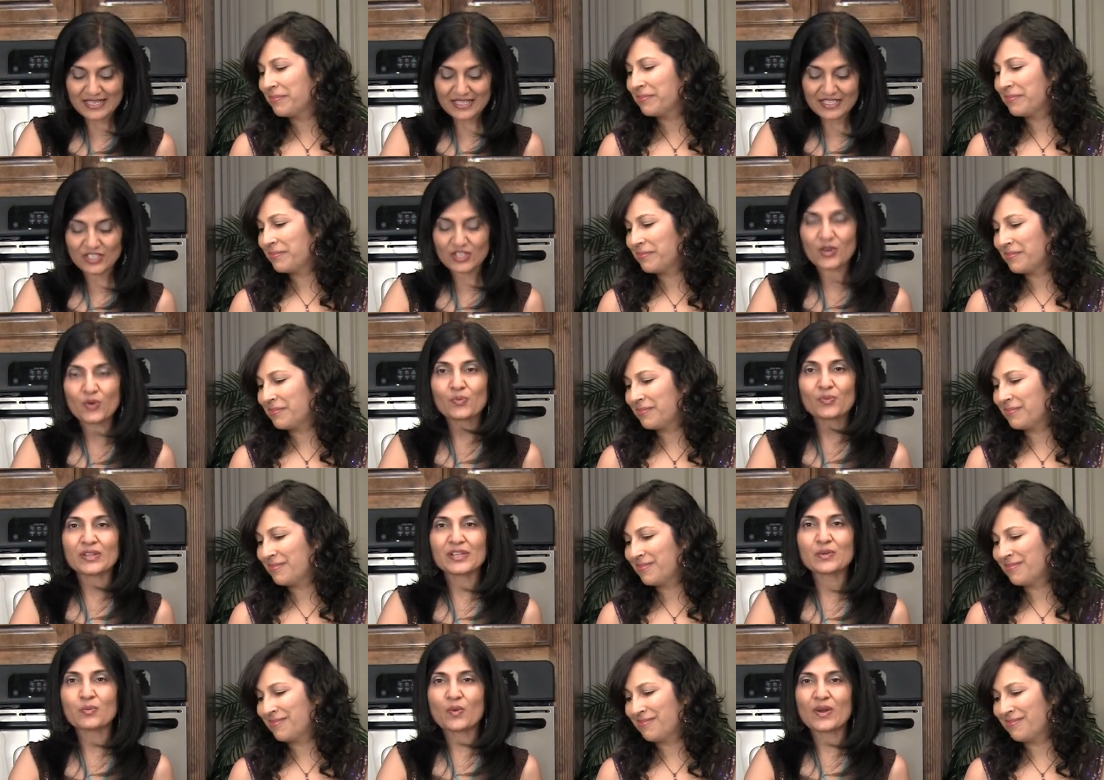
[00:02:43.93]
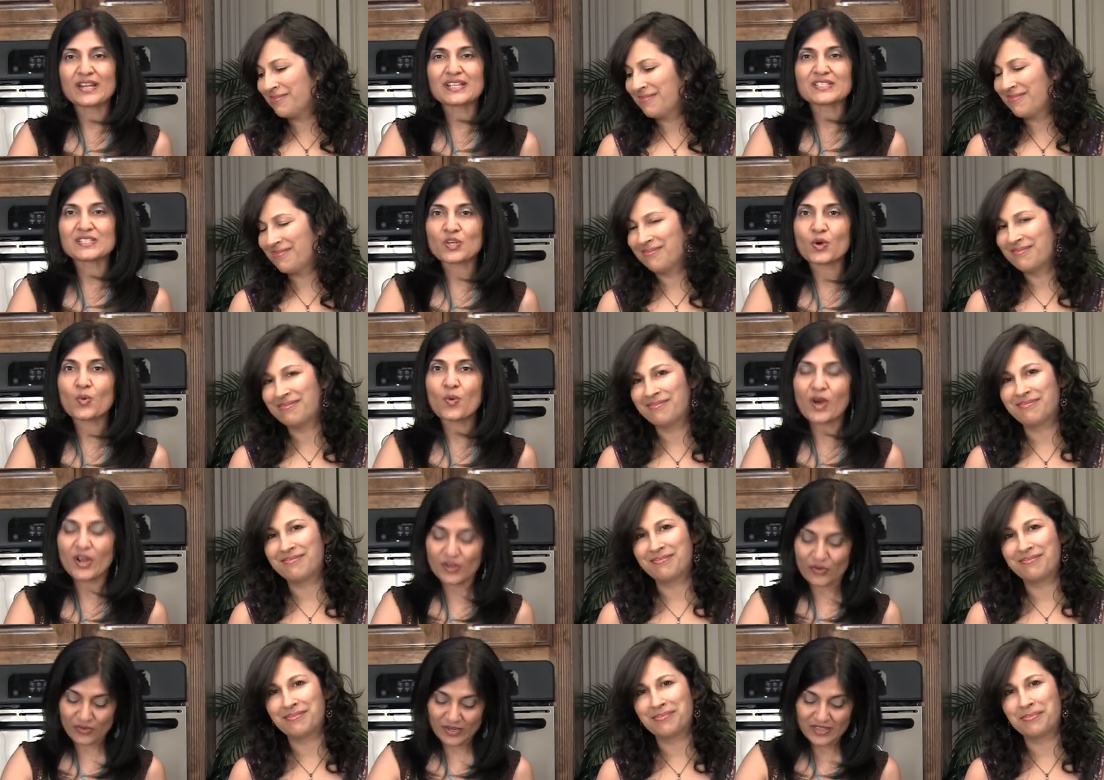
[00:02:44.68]
Speaker 1: and you don't really want it so
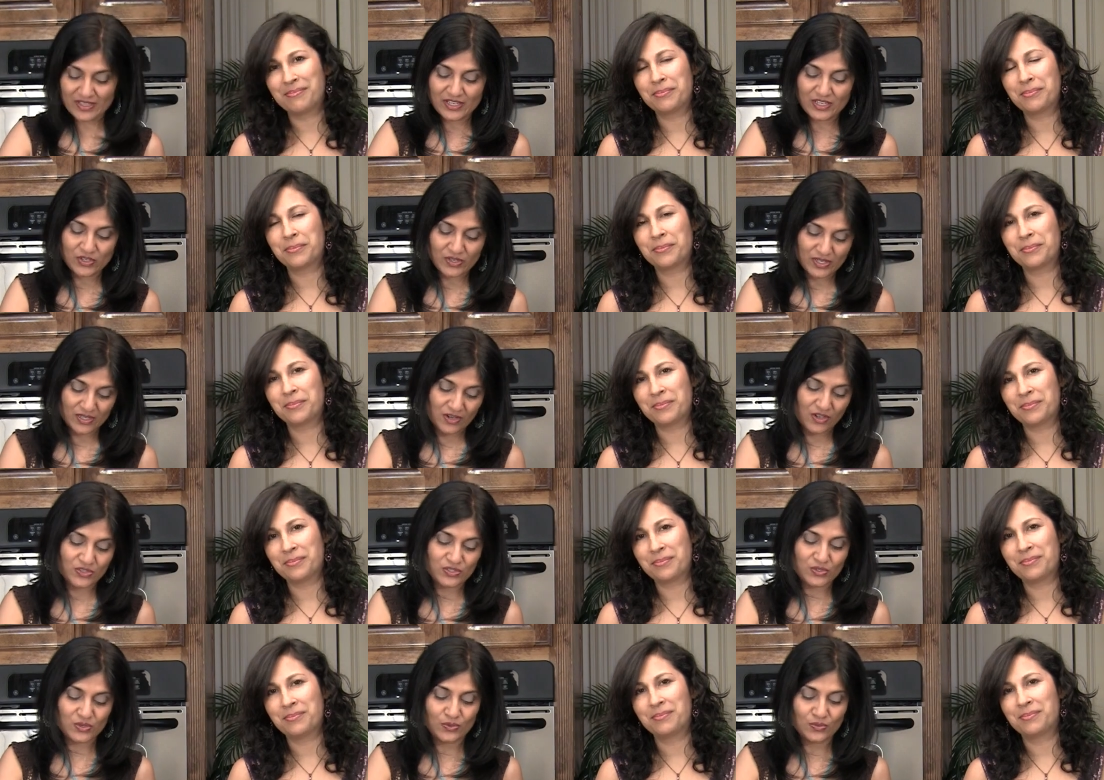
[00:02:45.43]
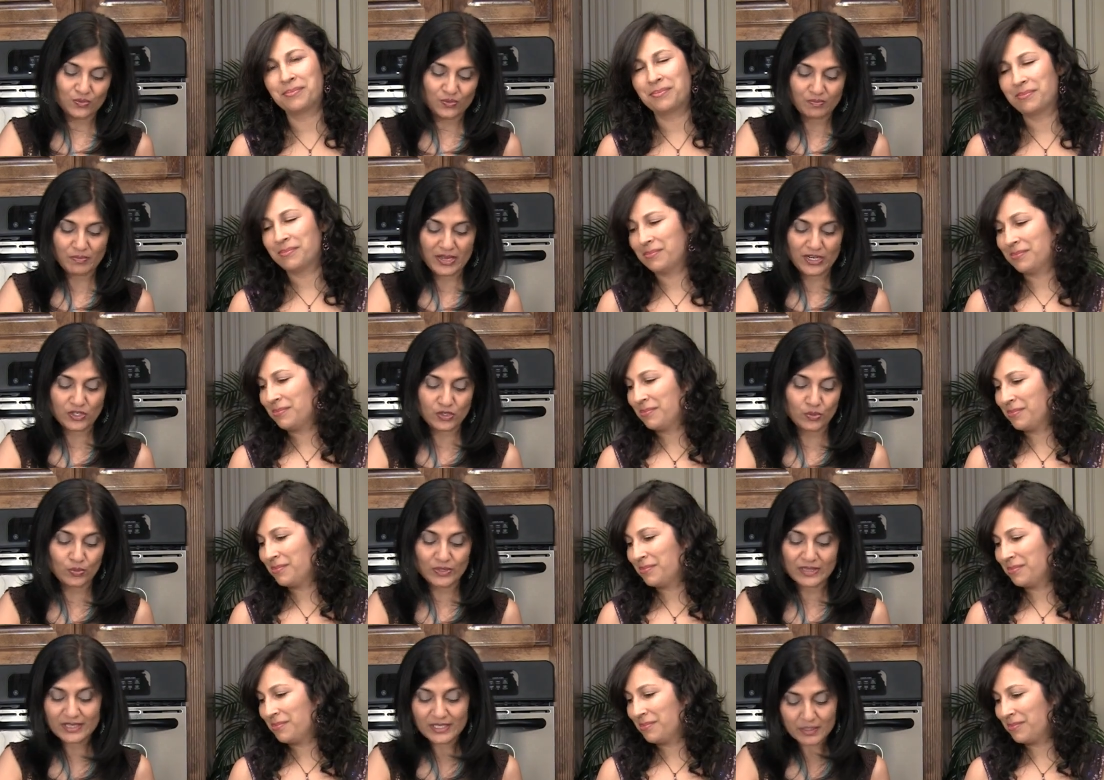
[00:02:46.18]
watery, then you can also make do
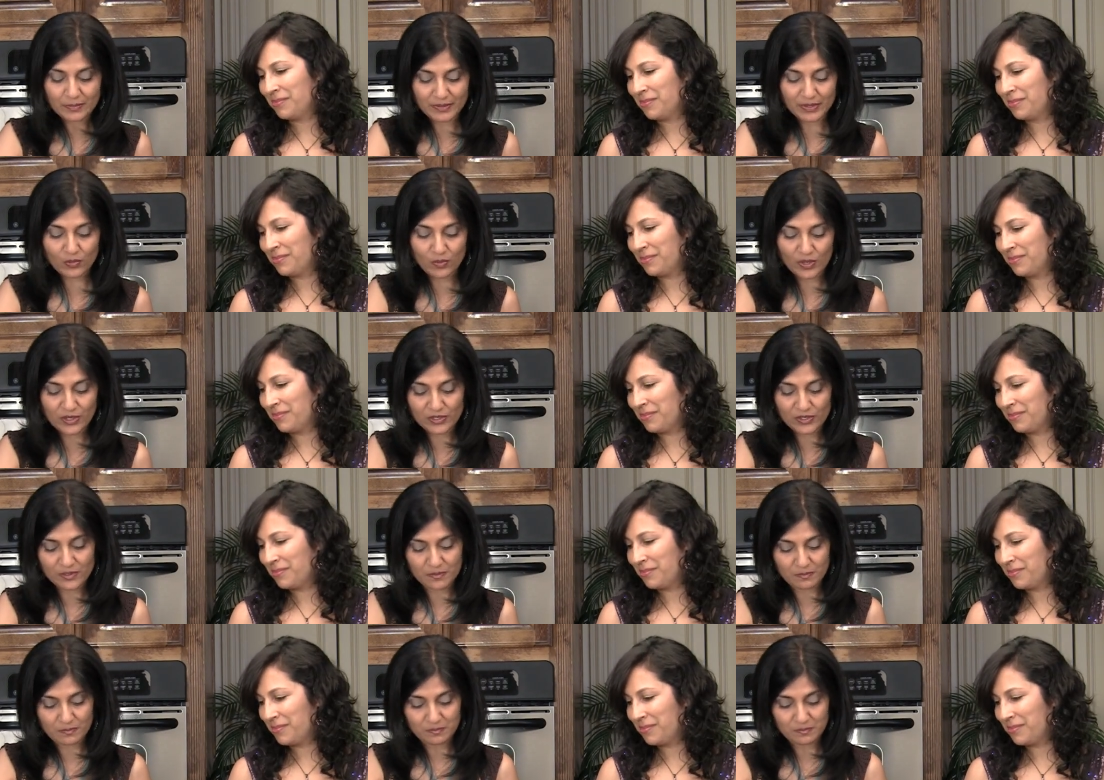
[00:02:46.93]
with a little bit of water.